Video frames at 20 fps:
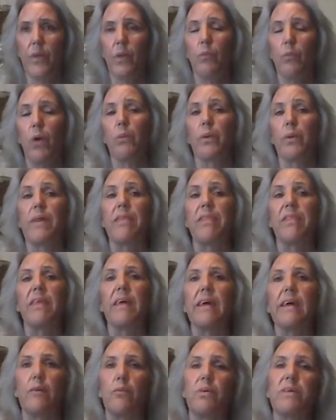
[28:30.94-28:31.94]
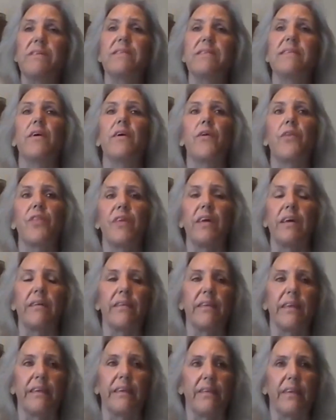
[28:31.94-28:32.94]
where we think we still
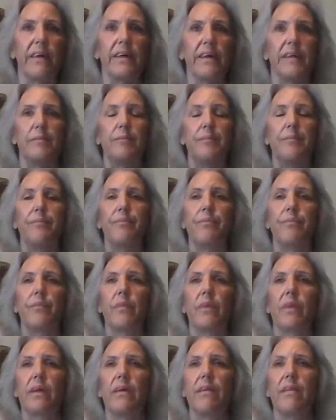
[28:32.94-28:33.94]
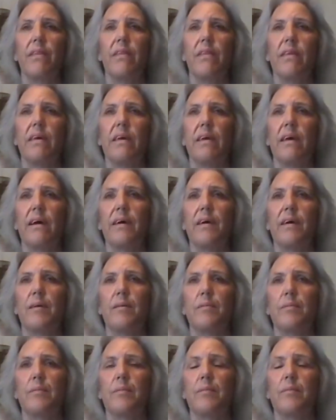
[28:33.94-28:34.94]
think that the the
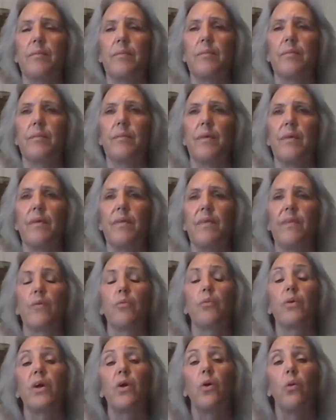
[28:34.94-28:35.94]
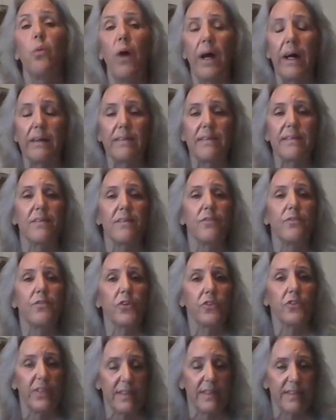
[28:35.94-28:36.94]
um, the request
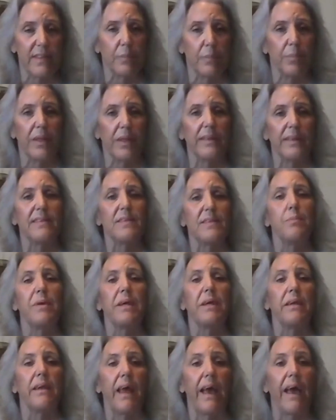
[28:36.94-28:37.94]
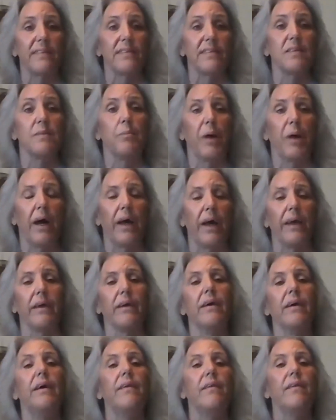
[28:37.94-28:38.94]
for discipline is being asked
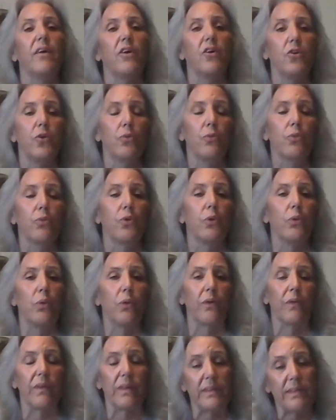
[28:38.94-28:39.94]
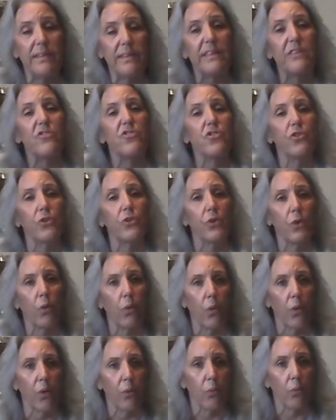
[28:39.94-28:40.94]
by the guru or the teacher
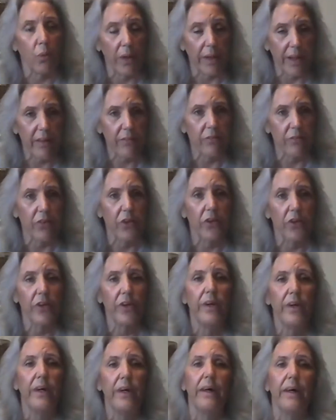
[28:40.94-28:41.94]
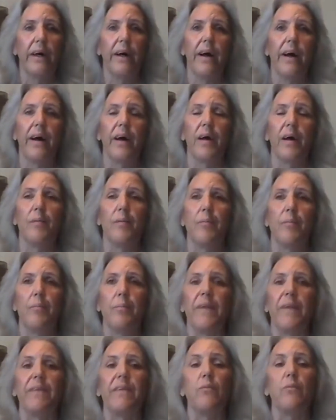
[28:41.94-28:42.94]
or whatever. Um,
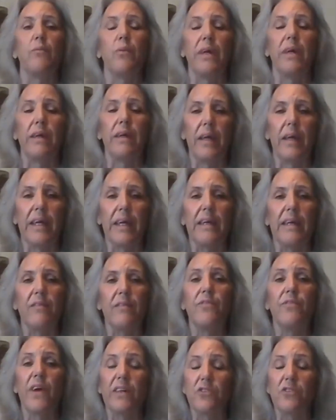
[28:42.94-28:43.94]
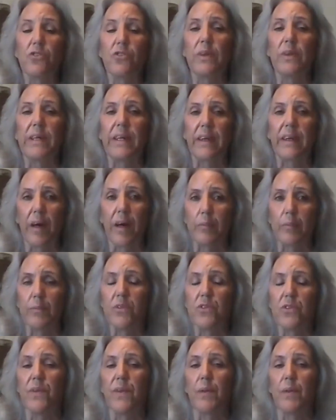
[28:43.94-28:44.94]
but then we eventually
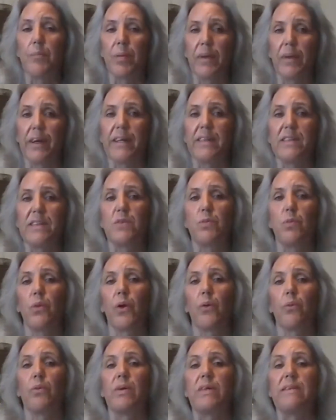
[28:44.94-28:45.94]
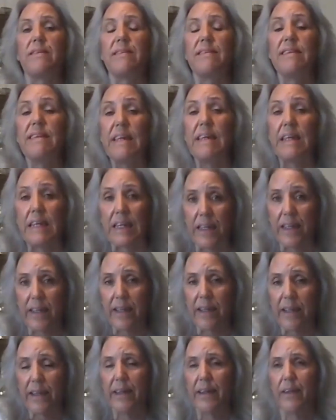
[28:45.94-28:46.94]
come to the place where we see